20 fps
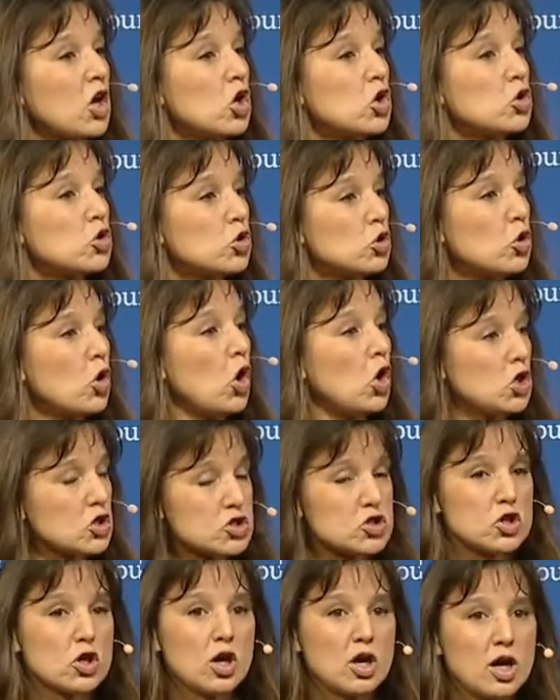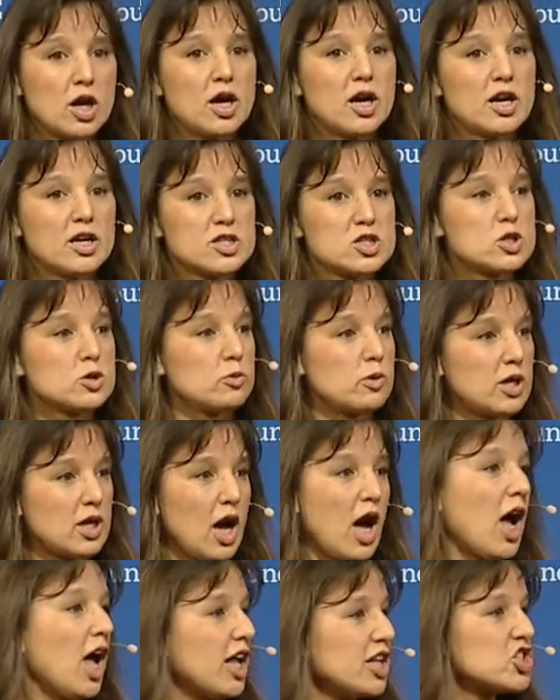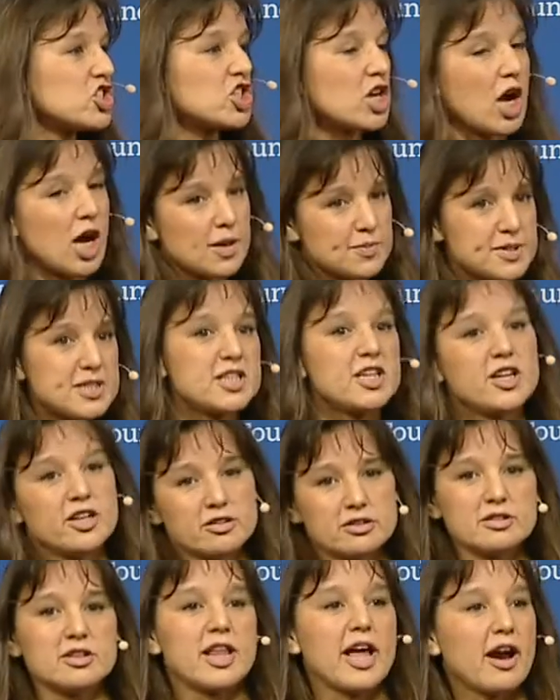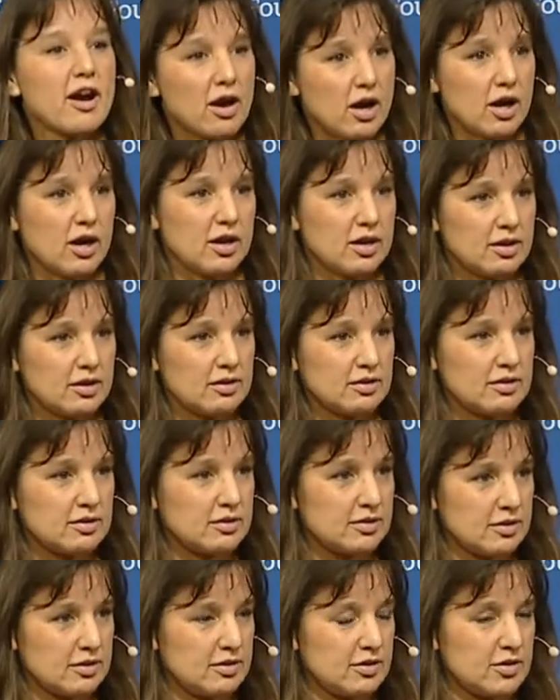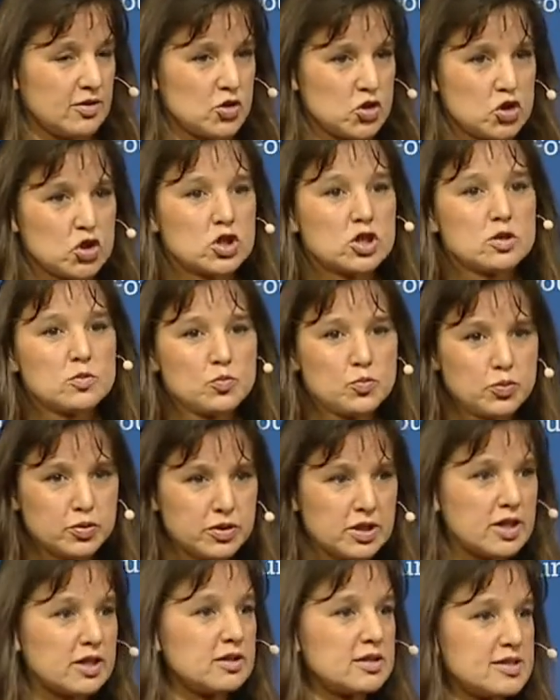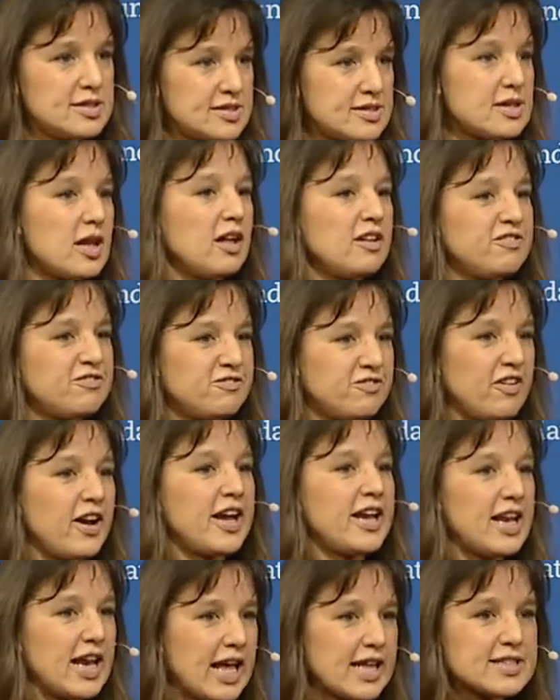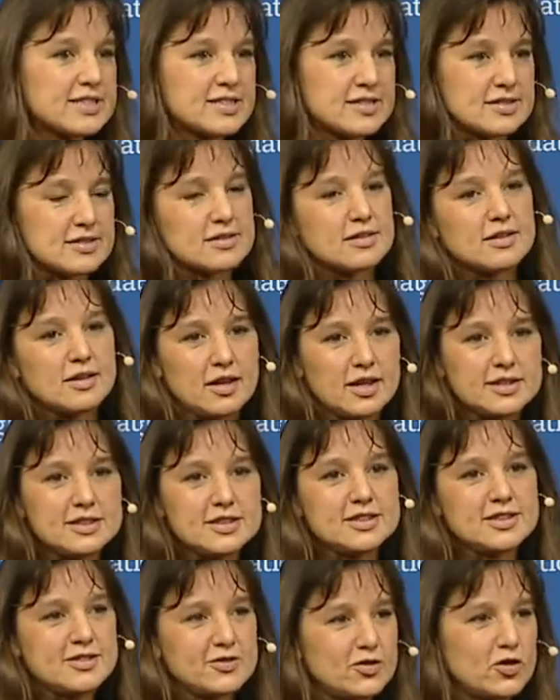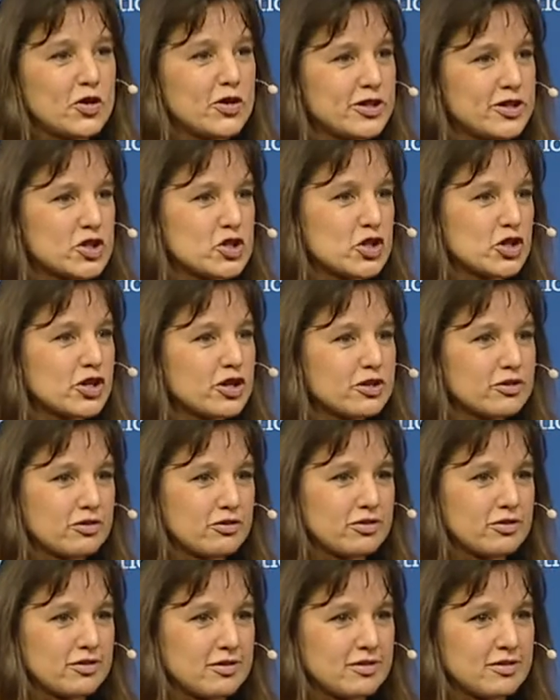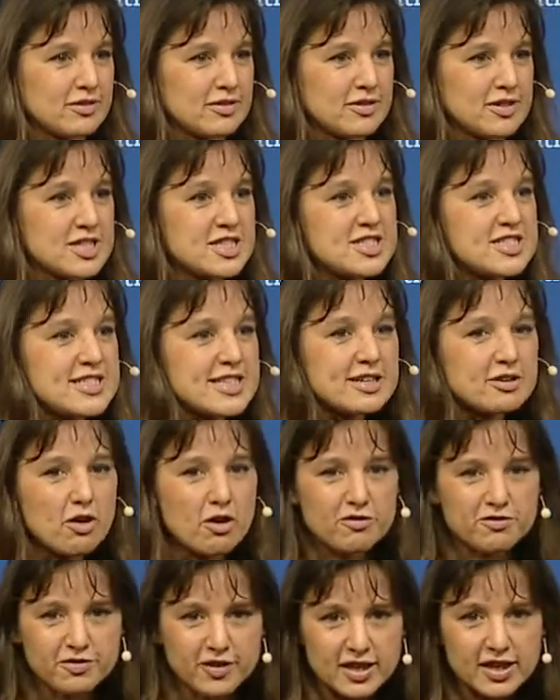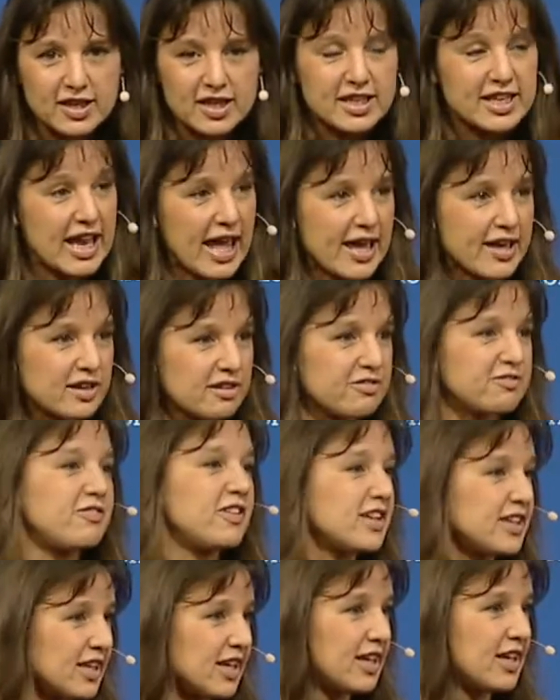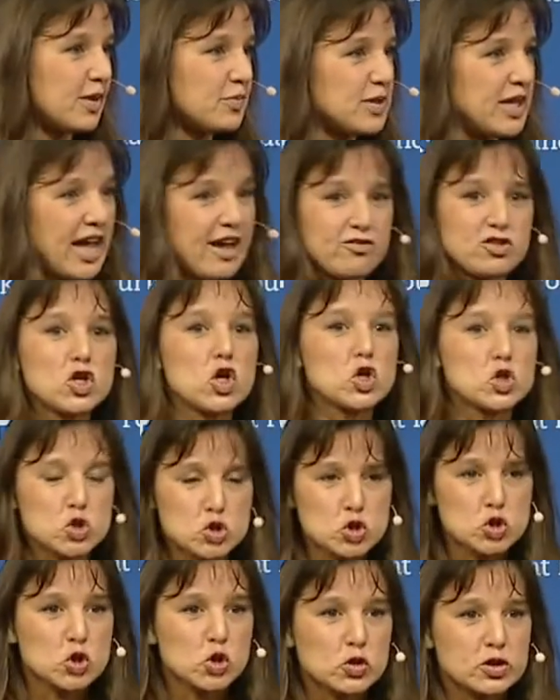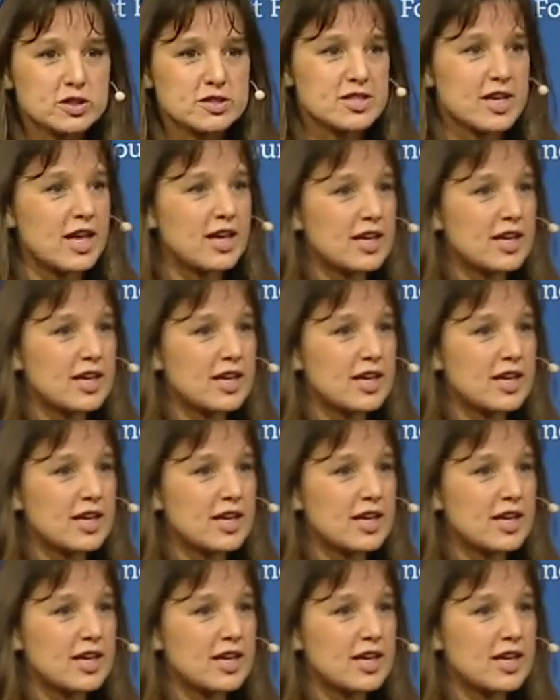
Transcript: who also are doing odd jobs here and there to completely self-finance 140journos. Zero funding, negative funding. I mean, they have to go to school and take